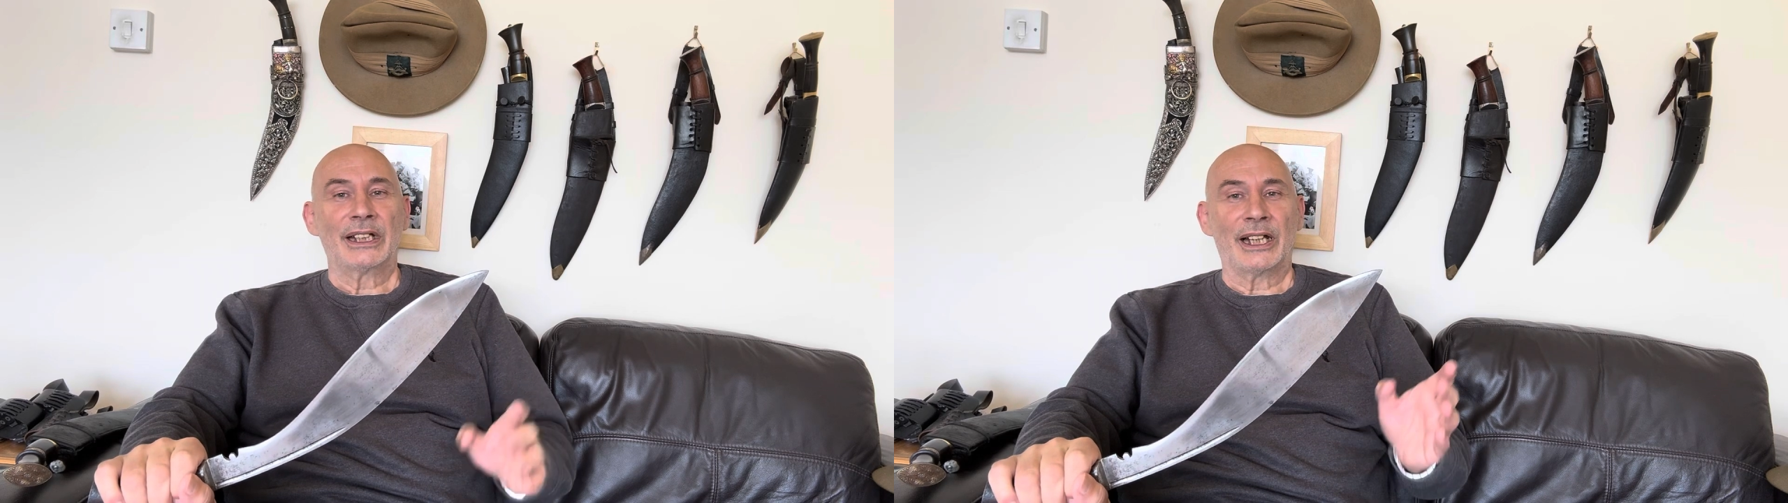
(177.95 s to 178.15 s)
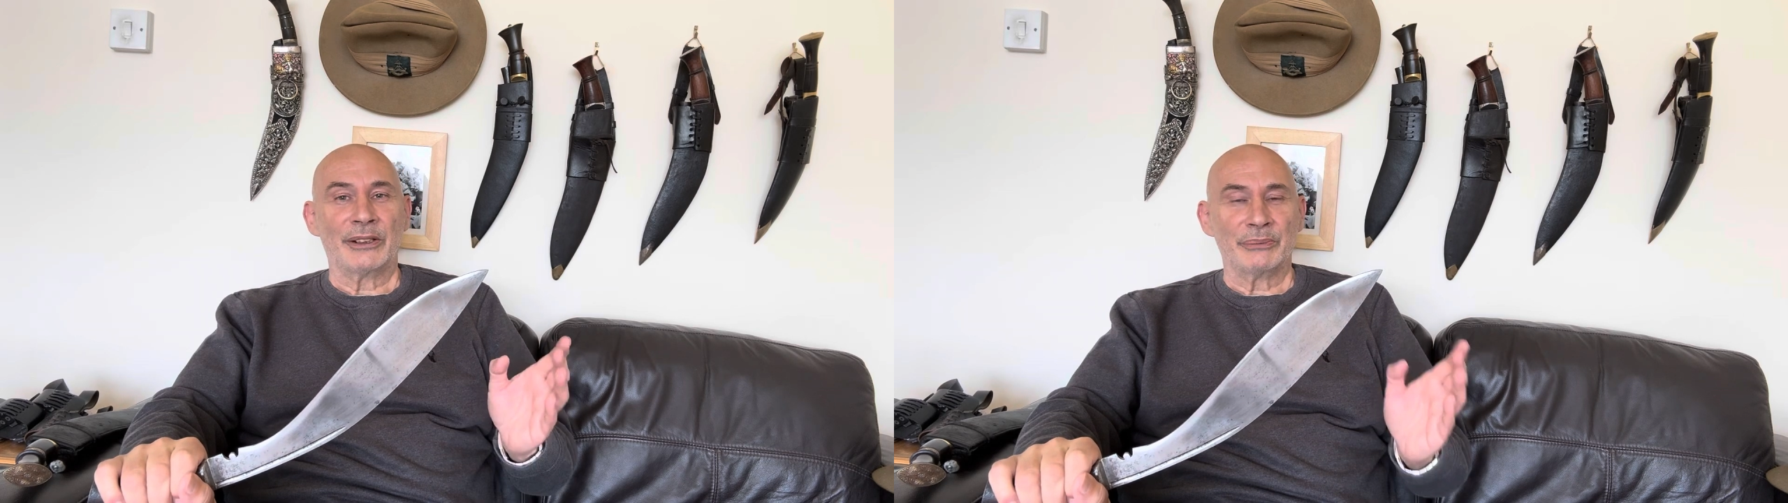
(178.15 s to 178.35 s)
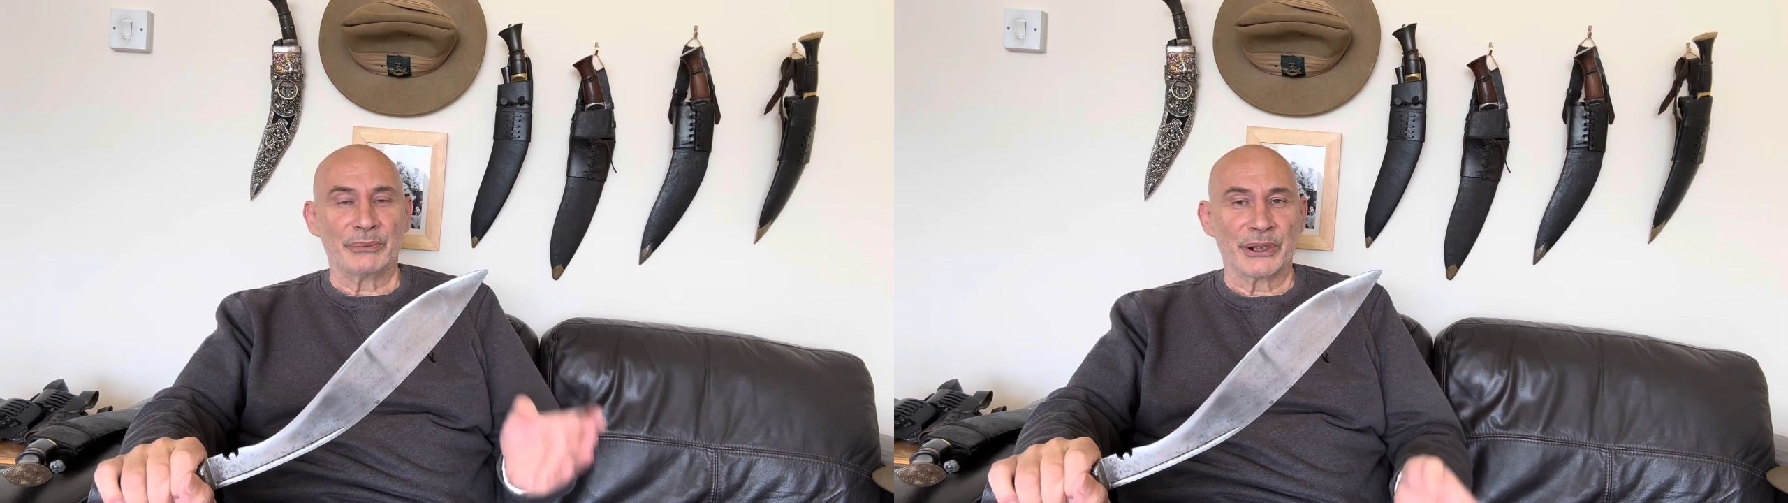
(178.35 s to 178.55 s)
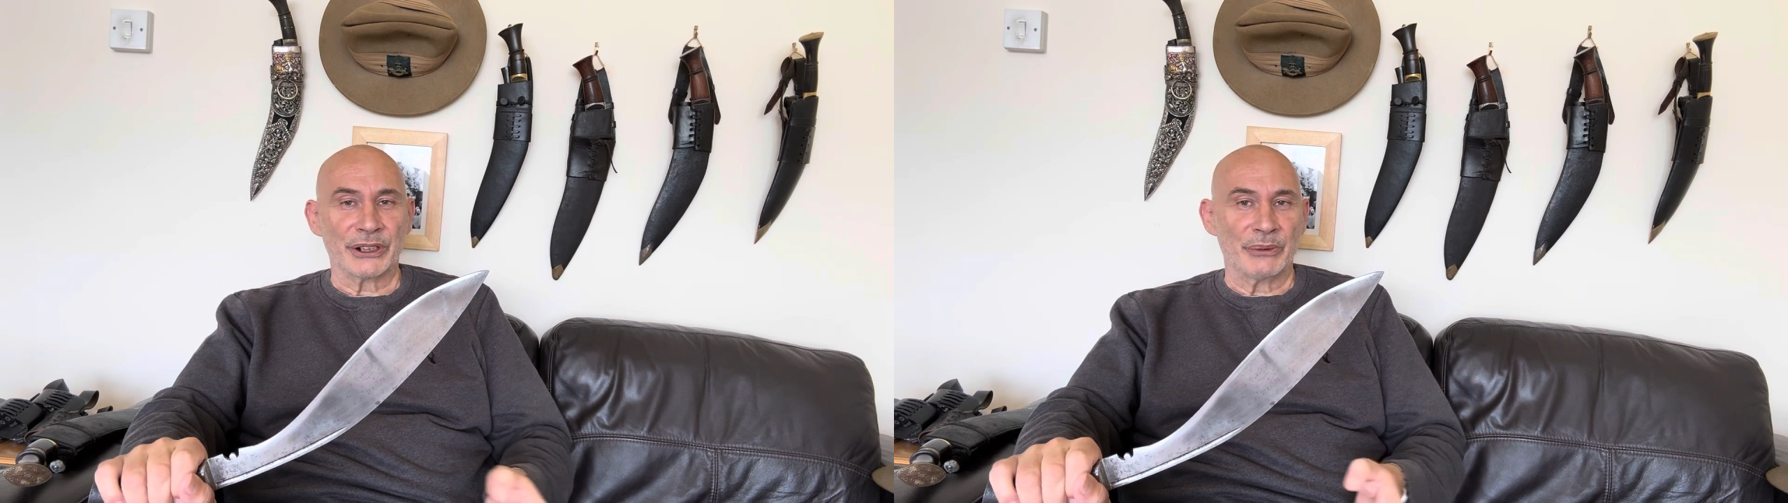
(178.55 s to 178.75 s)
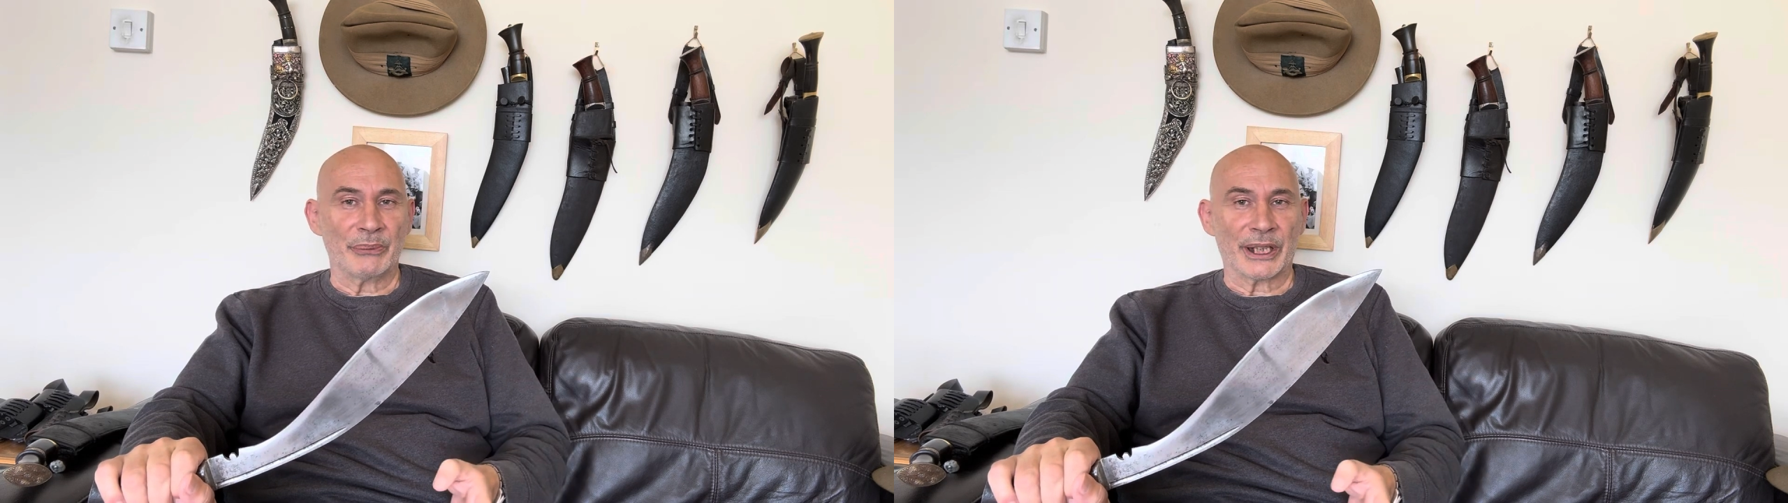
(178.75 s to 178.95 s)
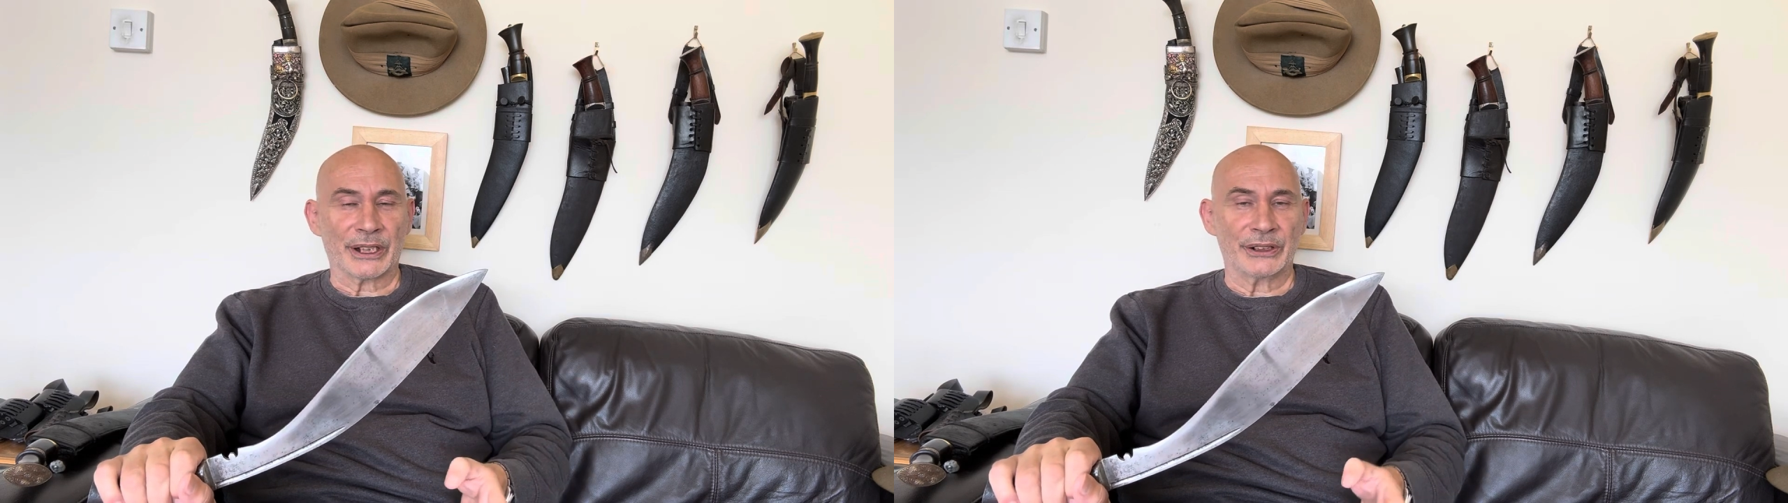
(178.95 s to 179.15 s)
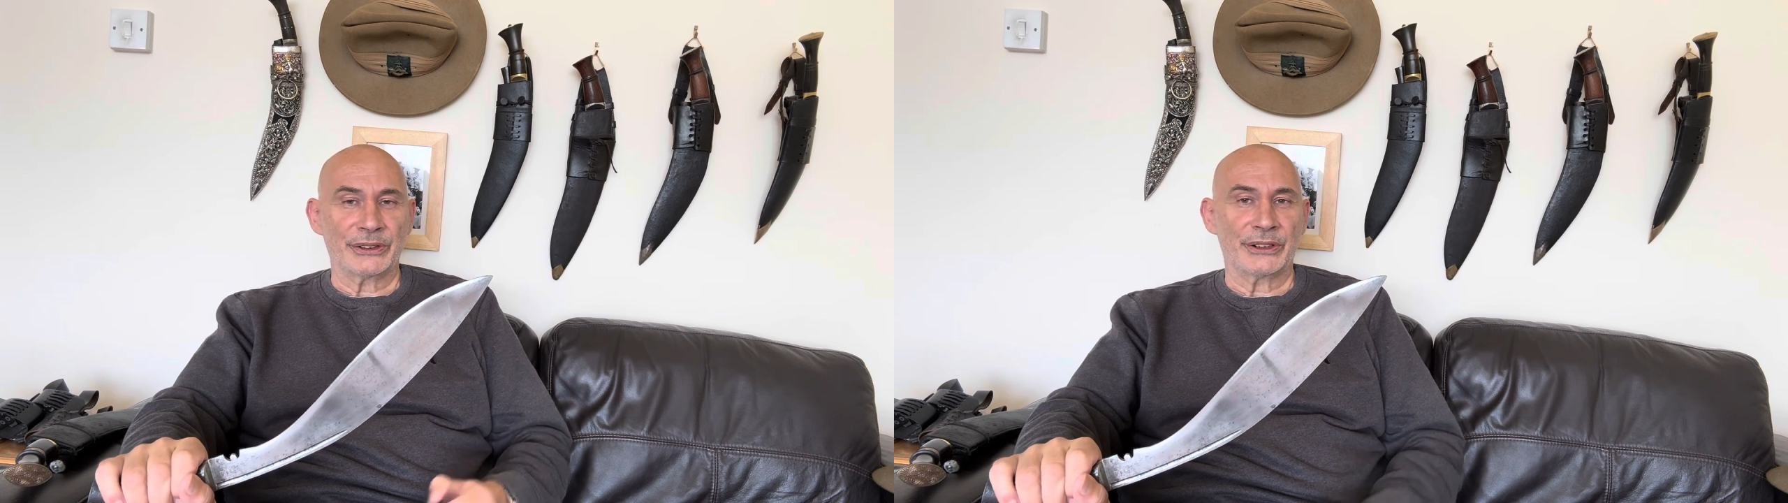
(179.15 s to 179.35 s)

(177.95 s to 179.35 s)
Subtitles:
and bring them back under